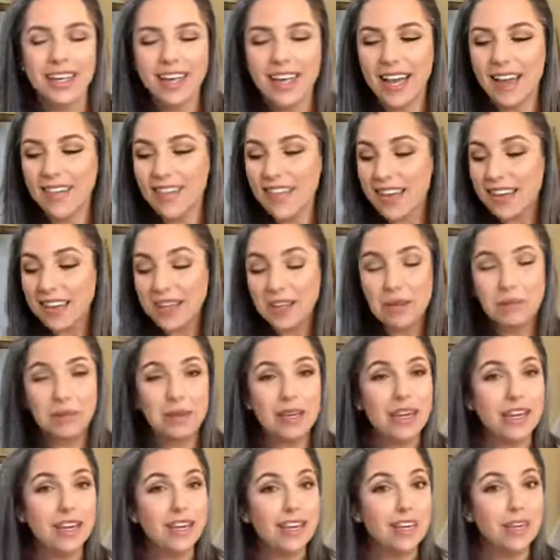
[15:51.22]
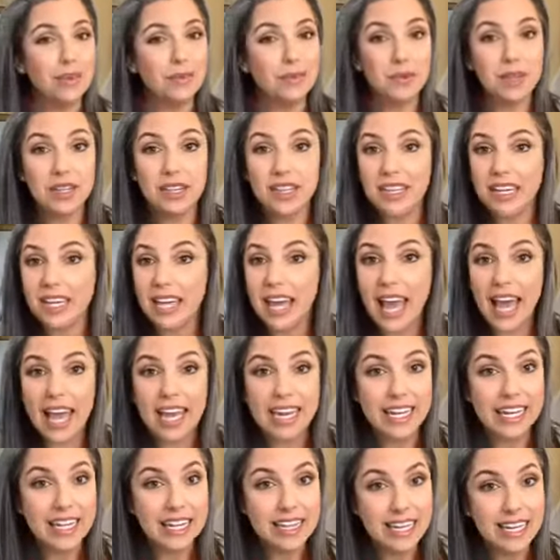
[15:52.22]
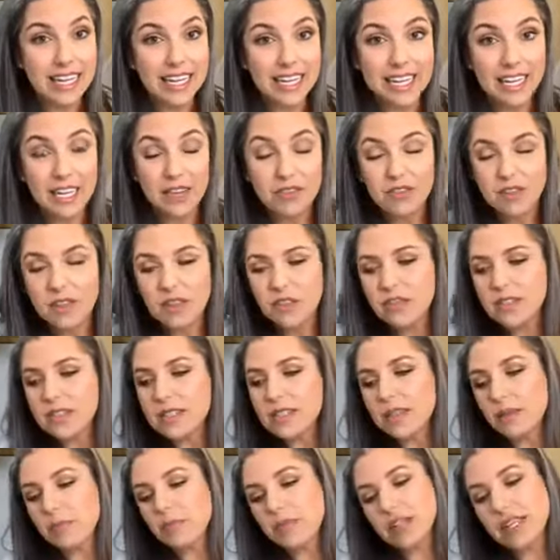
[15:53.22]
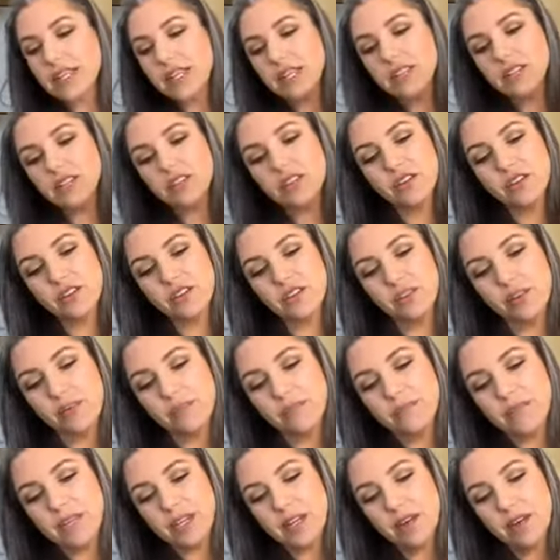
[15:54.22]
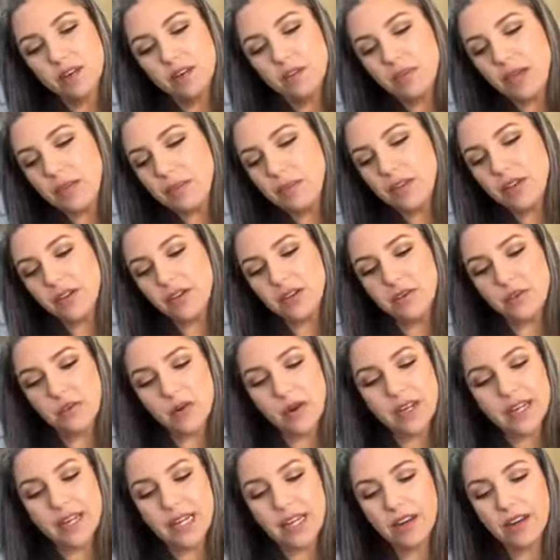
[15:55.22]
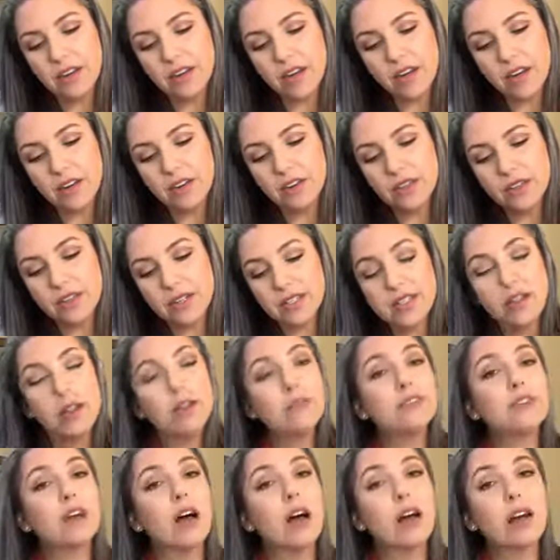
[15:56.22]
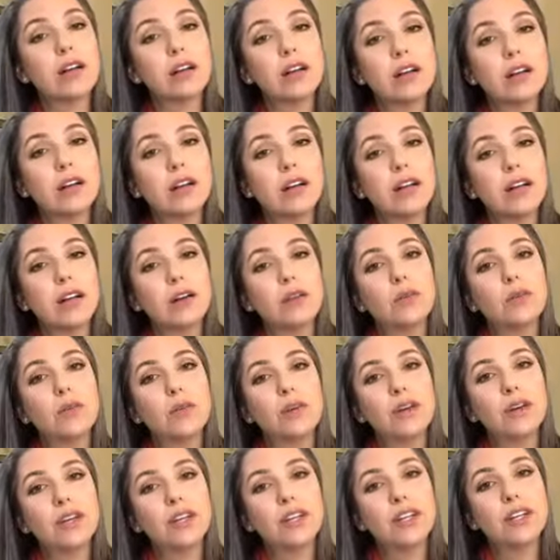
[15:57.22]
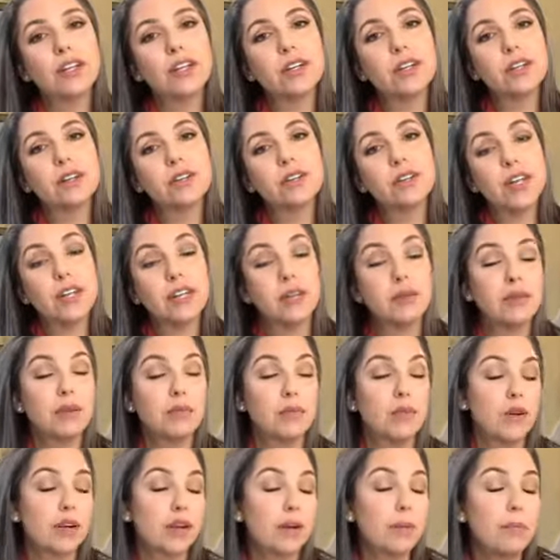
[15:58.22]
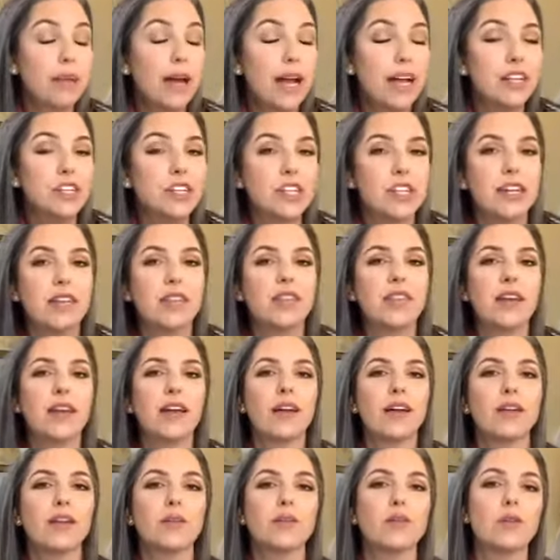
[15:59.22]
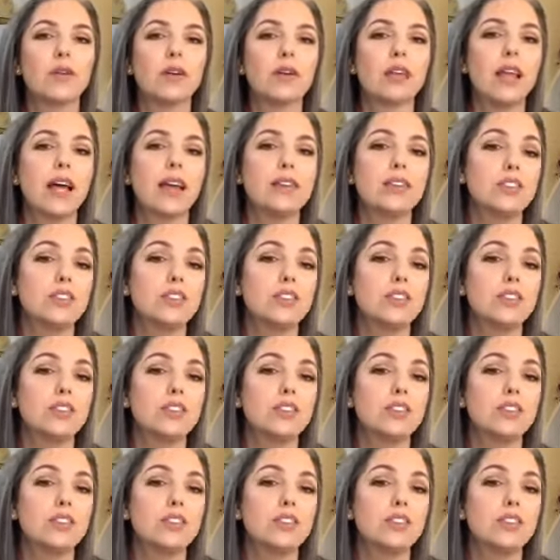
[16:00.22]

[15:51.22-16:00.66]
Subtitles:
And that can be really anything, even if it's something internal. You know, maybe you're working on your self-talk, or you're trying to be more compassionate there, or less